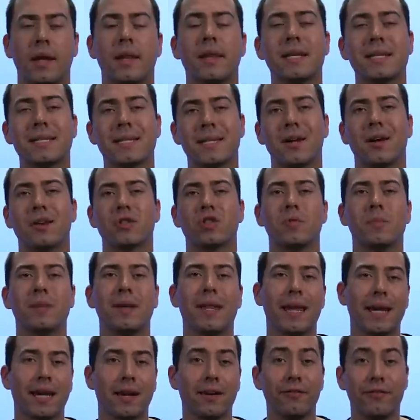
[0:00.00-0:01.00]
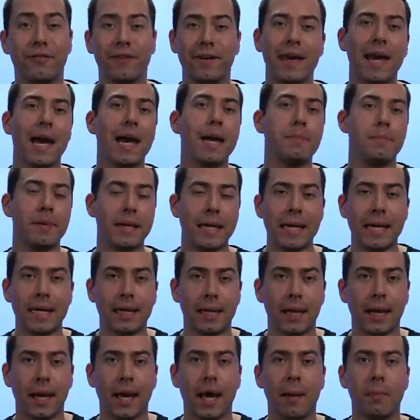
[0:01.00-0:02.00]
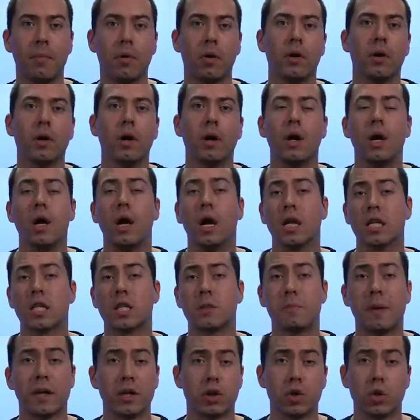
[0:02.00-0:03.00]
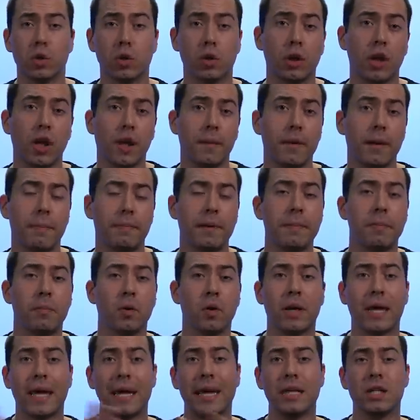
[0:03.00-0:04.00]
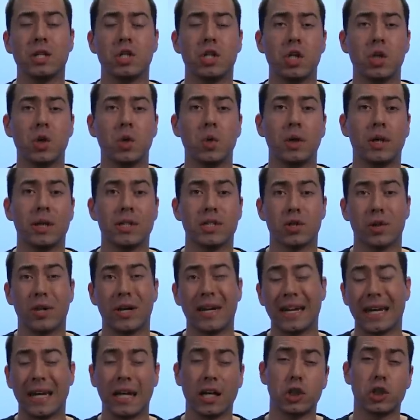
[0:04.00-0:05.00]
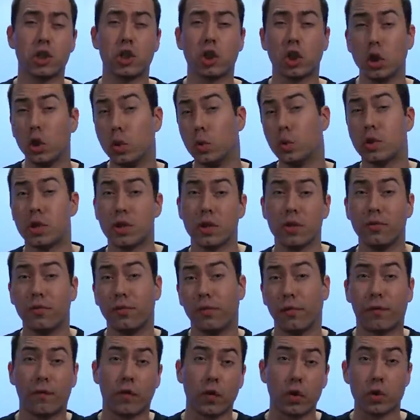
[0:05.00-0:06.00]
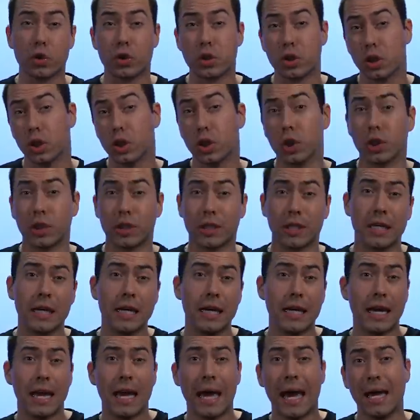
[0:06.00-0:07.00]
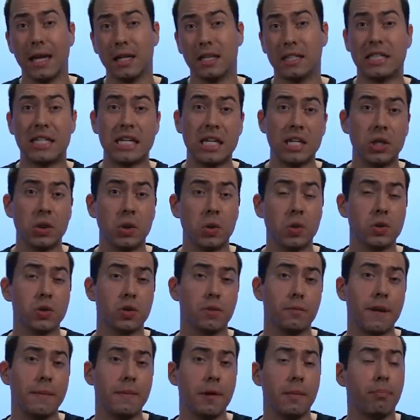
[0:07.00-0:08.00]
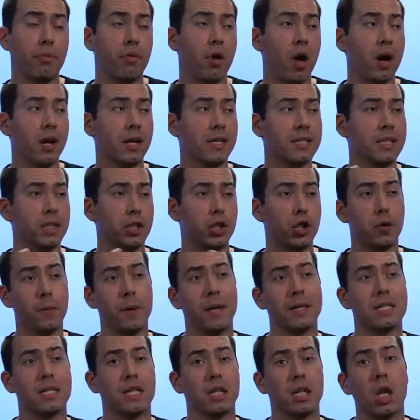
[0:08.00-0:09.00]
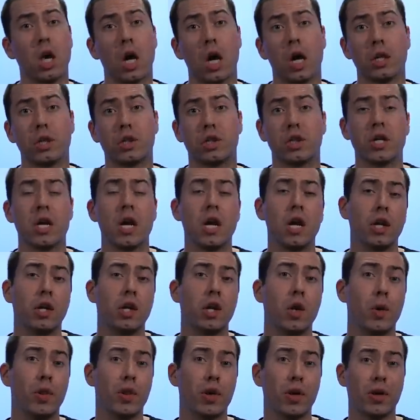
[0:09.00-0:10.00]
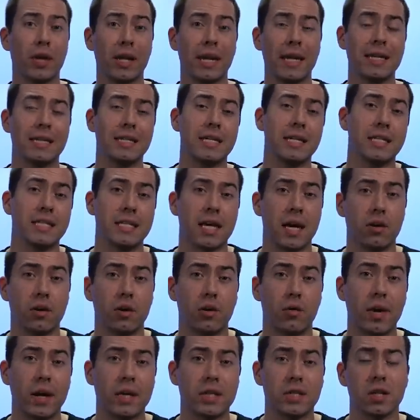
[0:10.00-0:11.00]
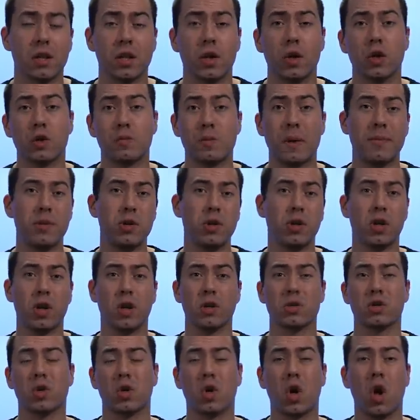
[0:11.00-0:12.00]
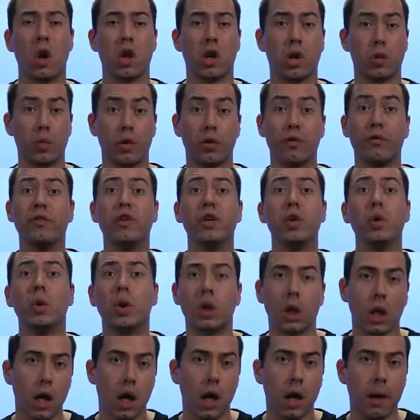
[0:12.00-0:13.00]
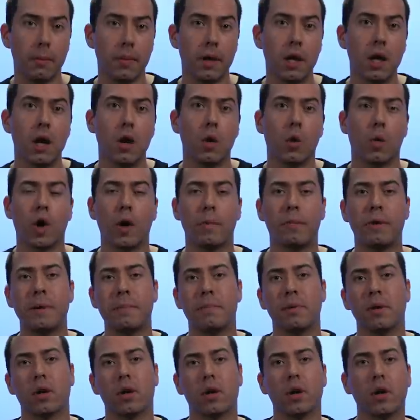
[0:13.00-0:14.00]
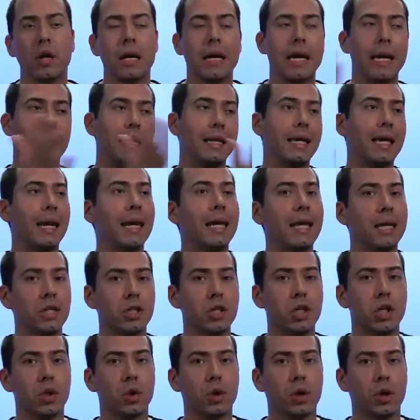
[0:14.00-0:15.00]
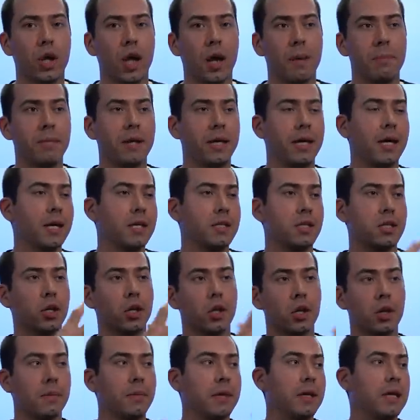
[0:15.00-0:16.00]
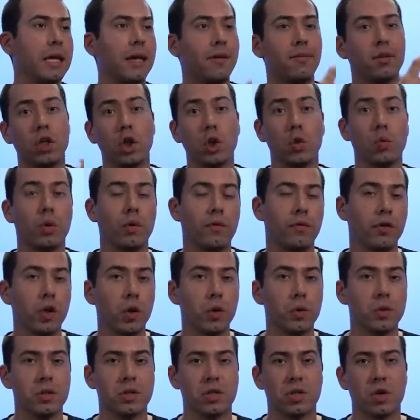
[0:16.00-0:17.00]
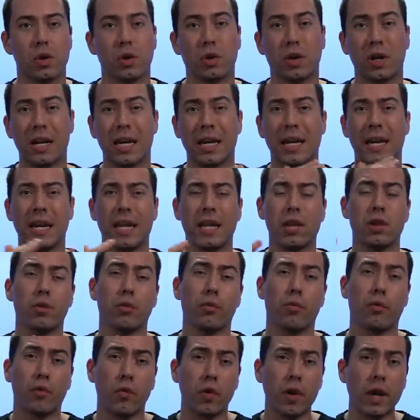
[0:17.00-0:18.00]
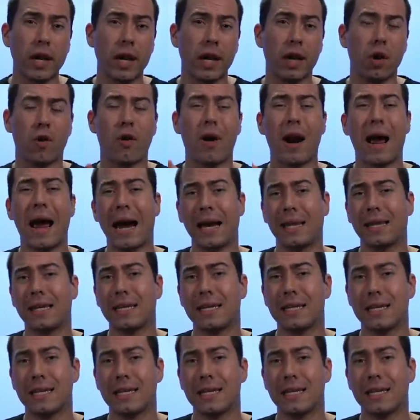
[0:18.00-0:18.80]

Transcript: Now, this can also be like a VIP club or a special club that people get into because they're getting an exclusive first look at deals, or maybe products that you're about to launch. You know, they're getting discounted rates on those. Maybe you can also call it a review club, where people are getting into your club because they're gonna be giving you reviews, and so they're gonna get either free or highly